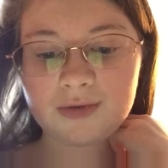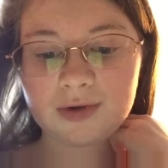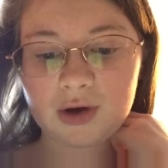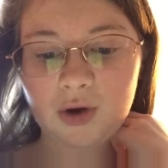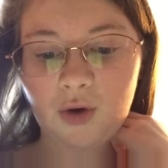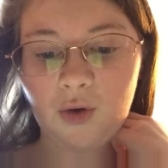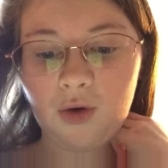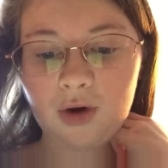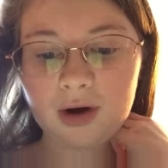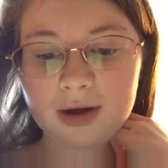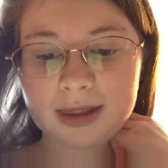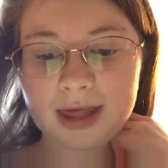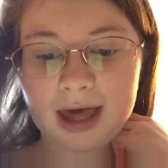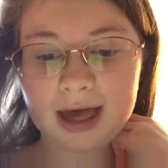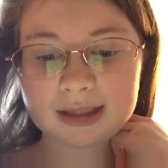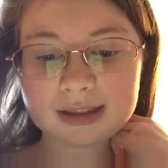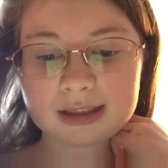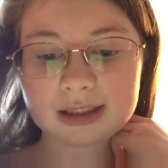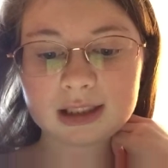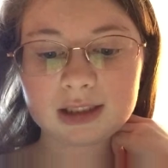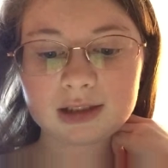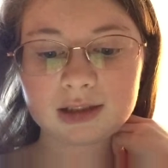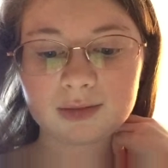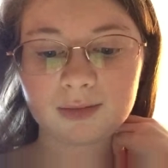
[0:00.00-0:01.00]
Record that
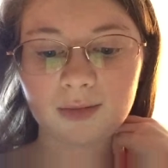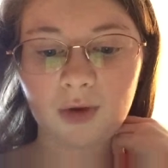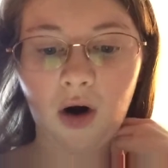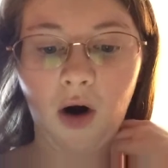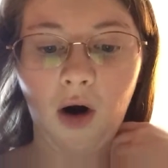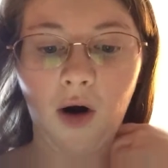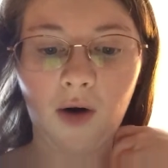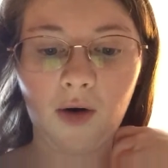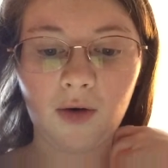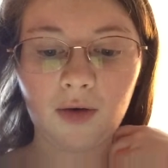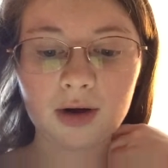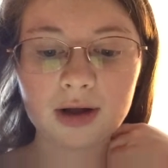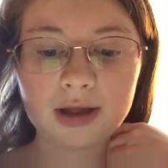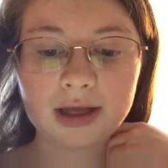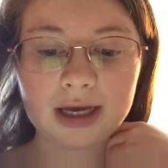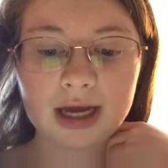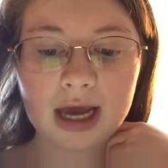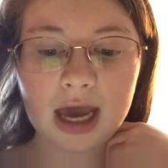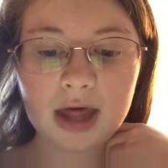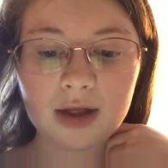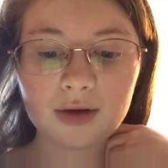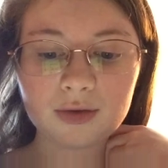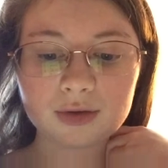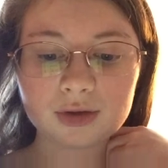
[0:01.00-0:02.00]
scene tomorrow.
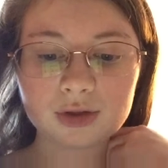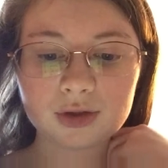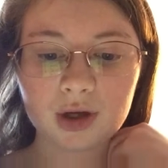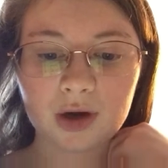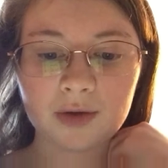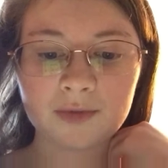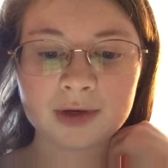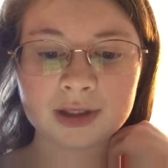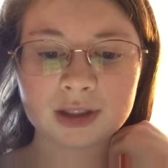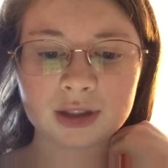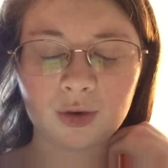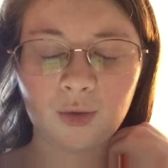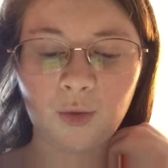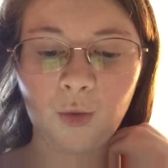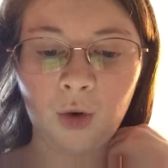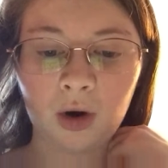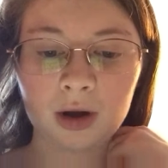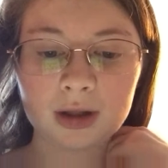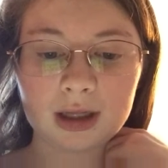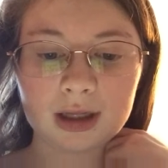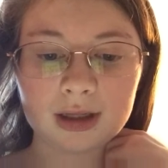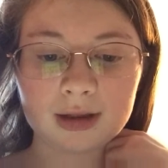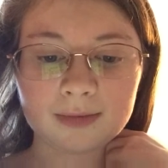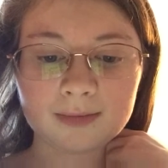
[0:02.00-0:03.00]
It'll serve as a
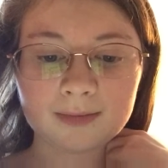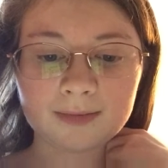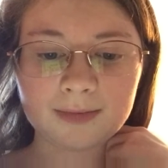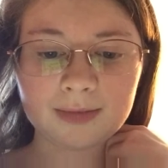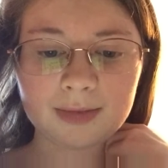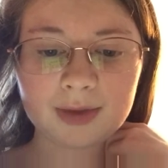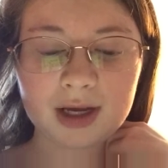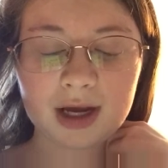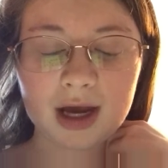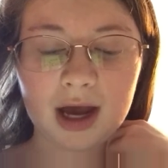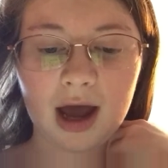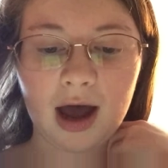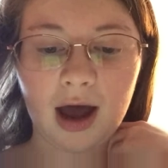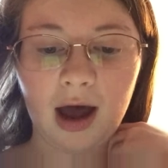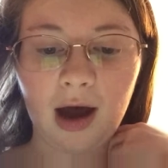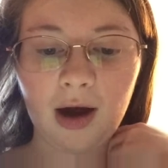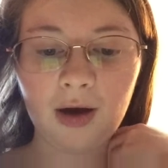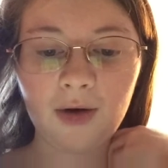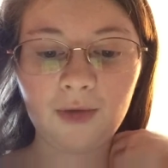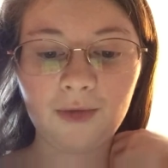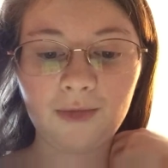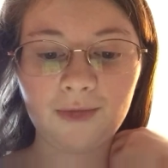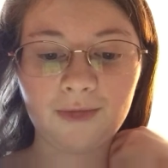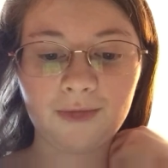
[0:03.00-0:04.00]
warning.
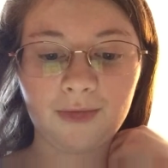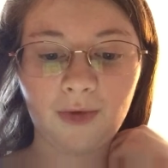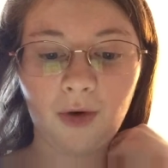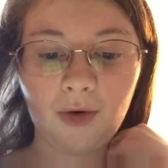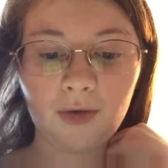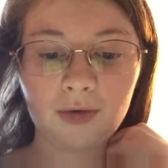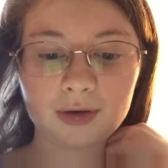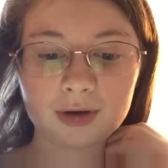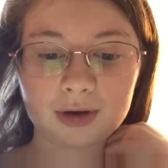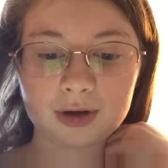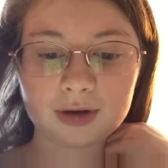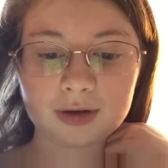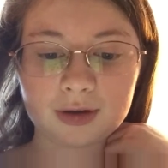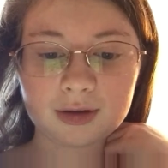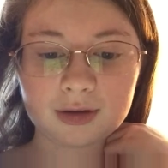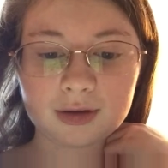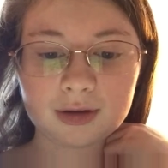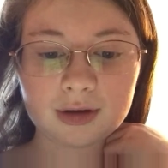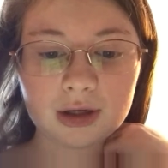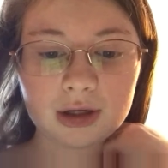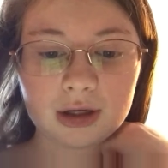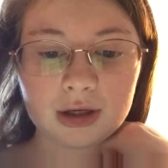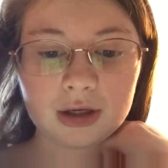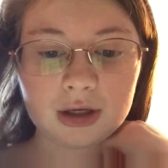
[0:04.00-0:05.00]
How vulgar.
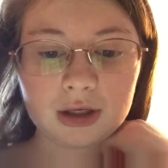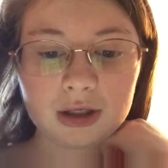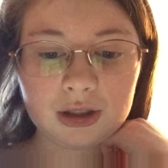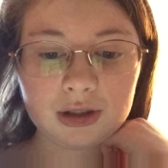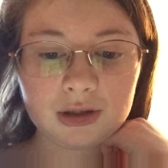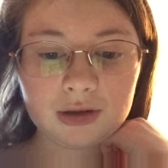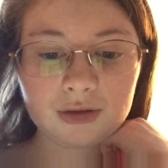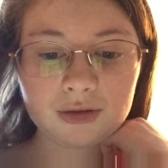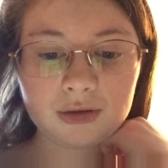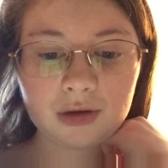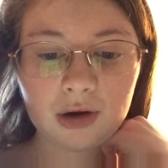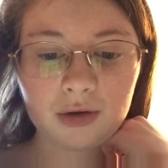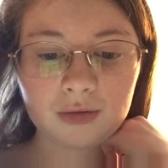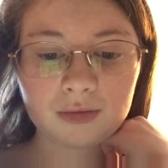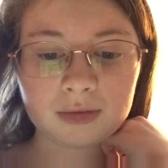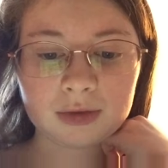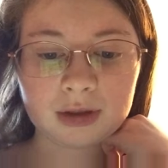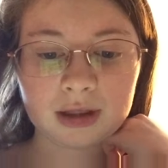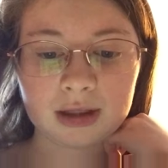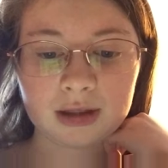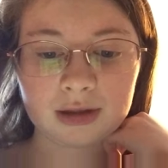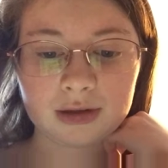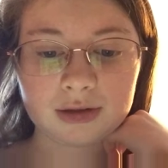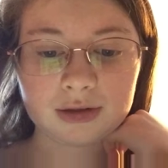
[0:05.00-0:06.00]
You don't
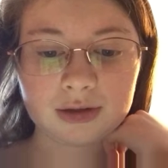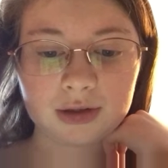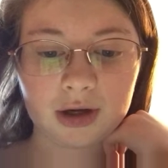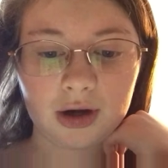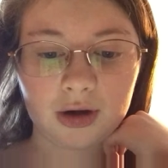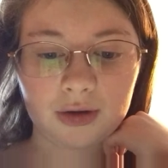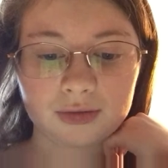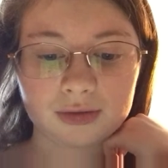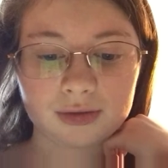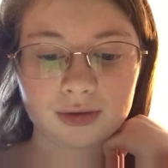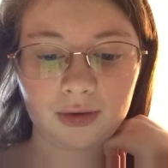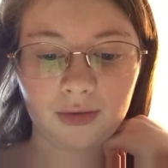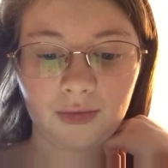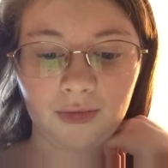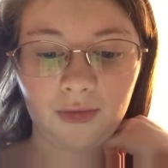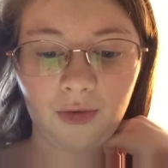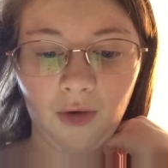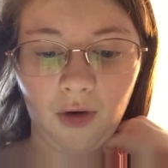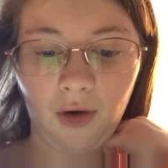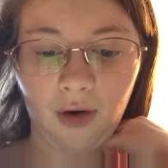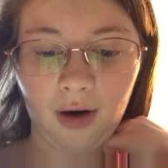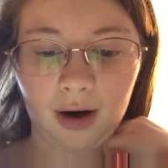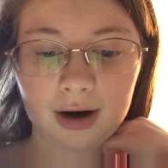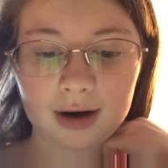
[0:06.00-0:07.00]
need to go so
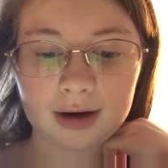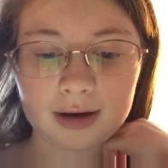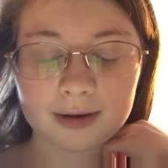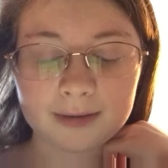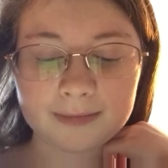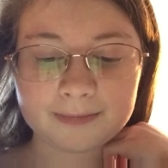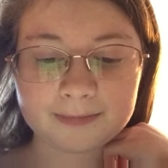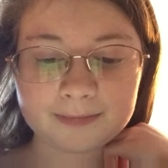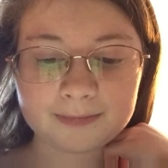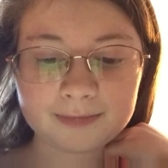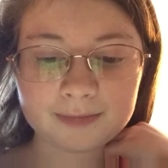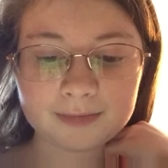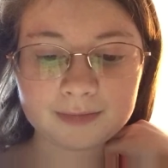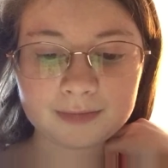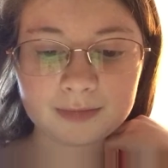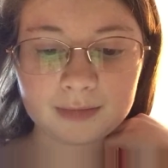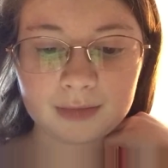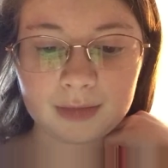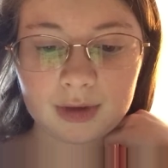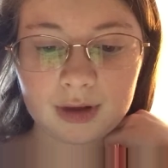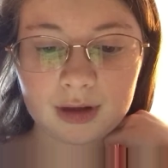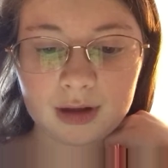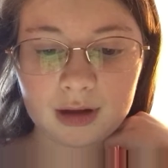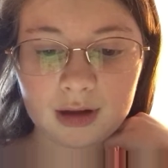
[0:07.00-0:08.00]
far.
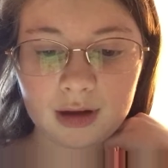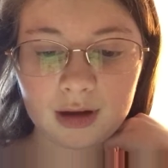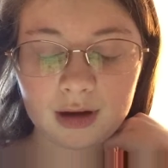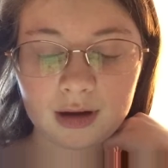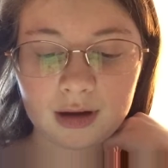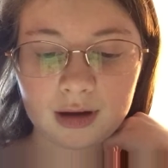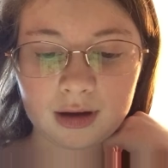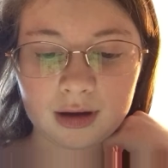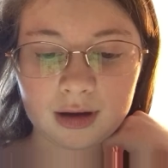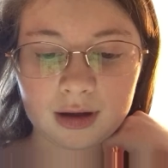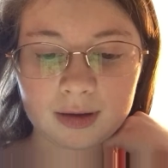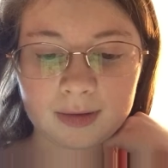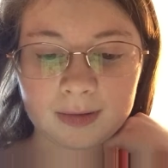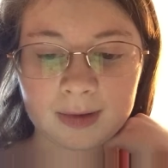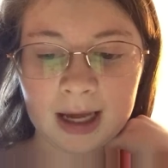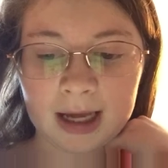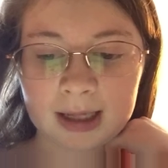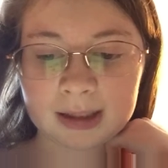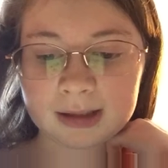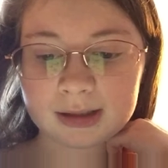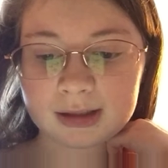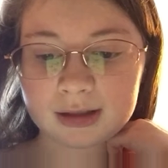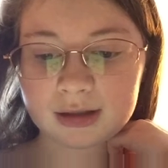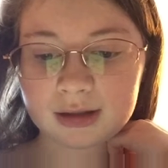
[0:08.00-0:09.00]

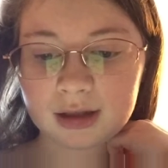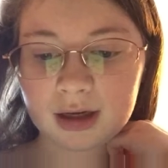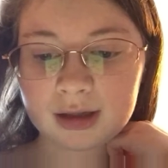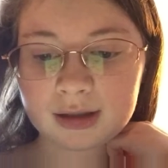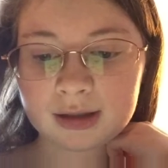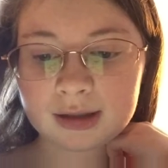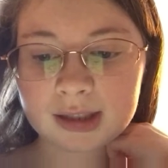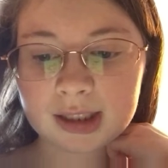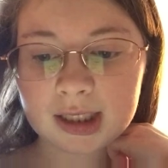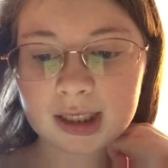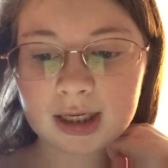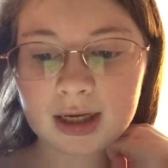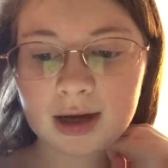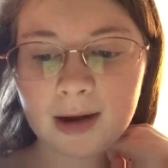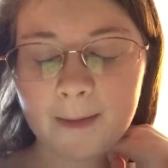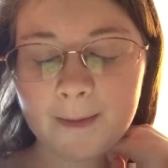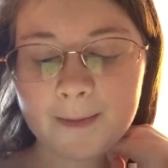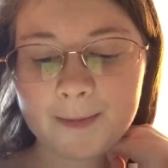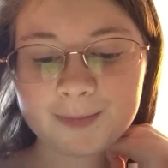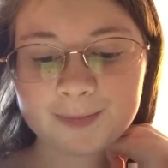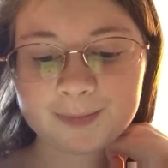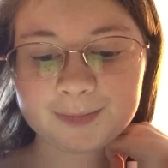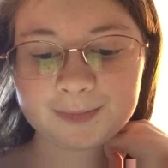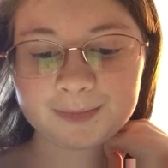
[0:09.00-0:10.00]
That's Stussy.
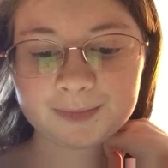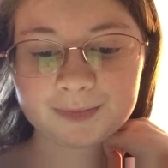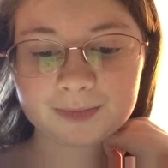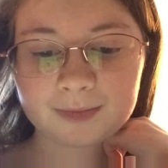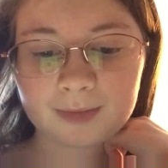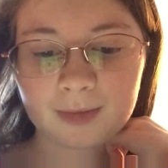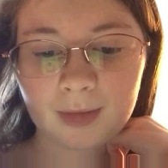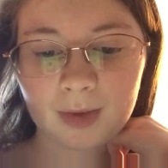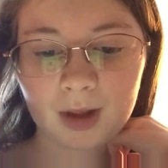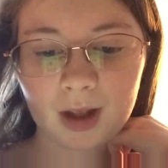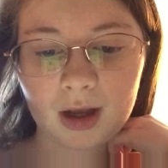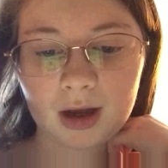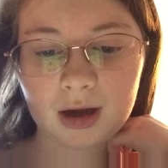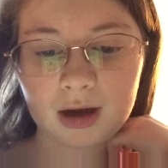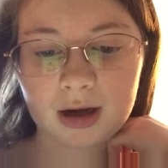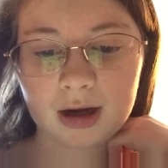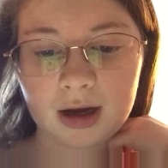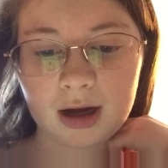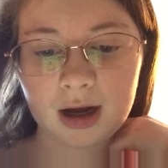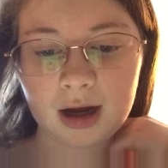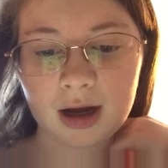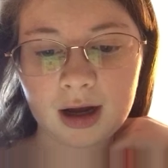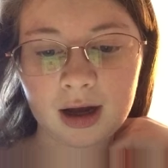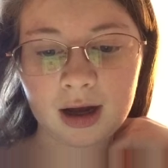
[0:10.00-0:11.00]

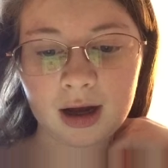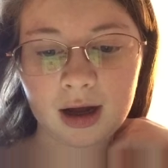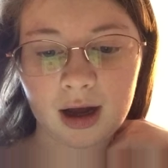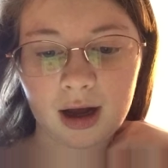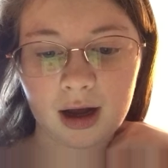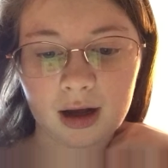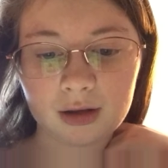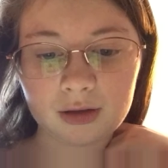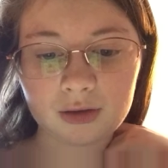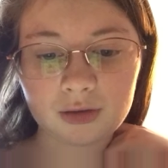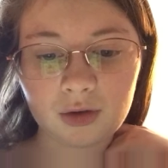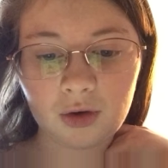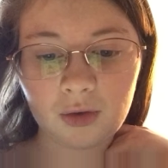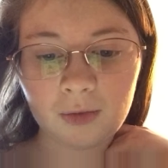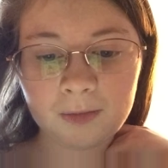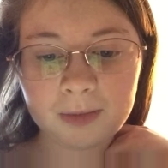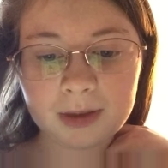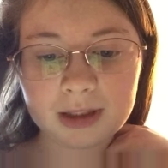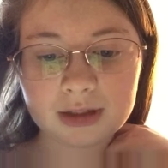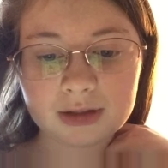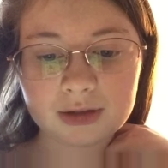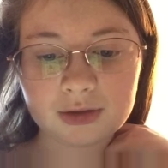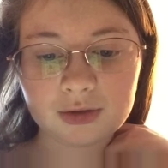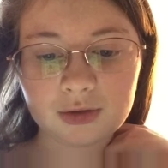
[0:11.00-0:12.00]
Haha, don't
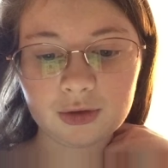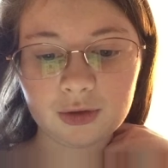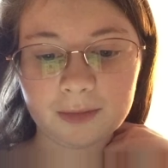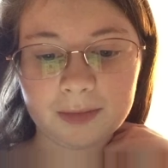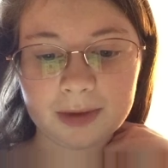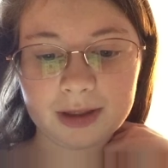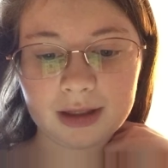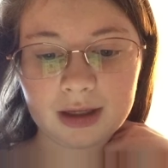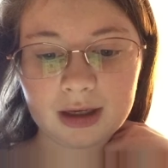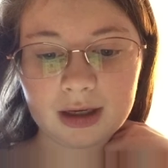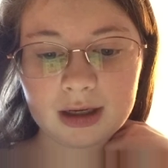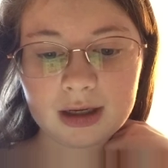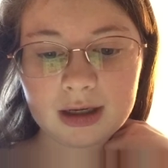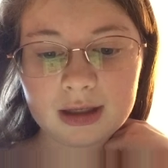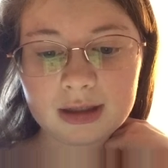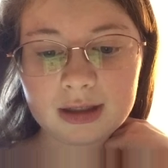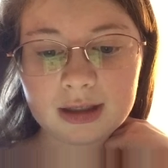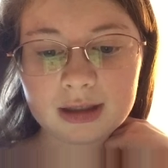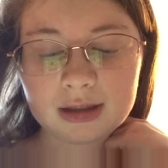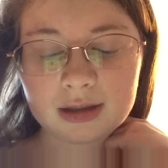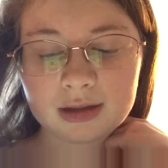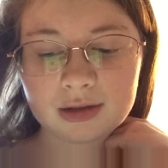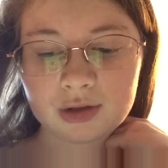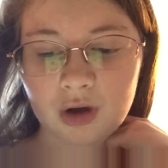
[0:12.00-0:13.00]
be stupid.
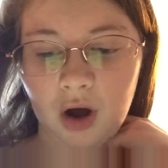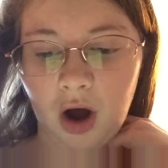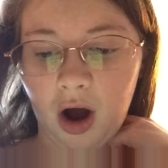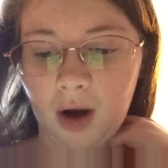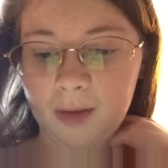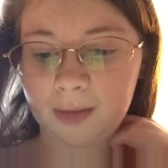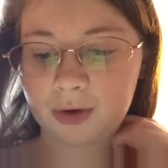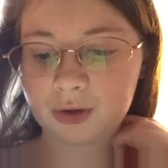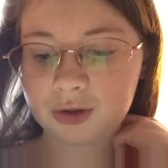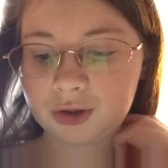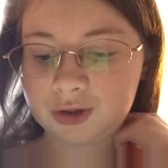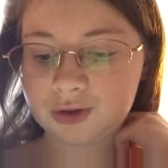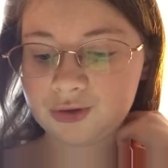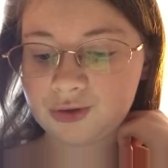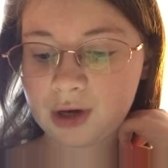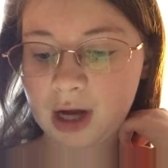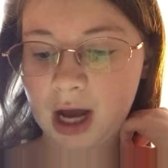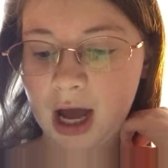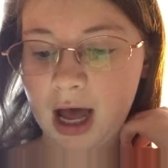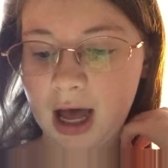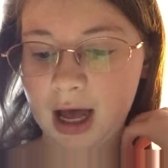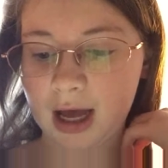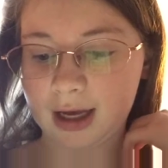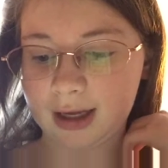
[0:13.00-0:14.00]
This is almost too
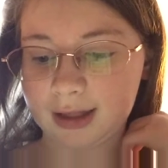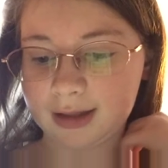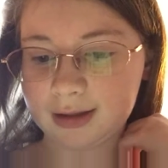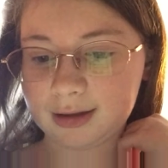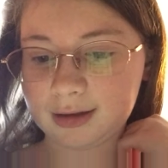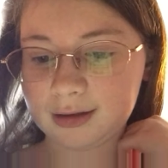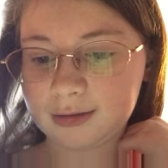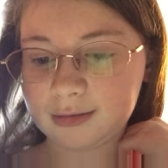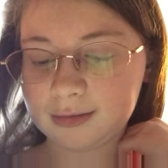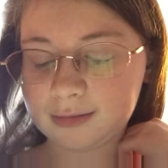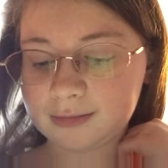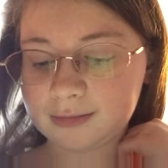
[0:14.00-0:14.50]
kind.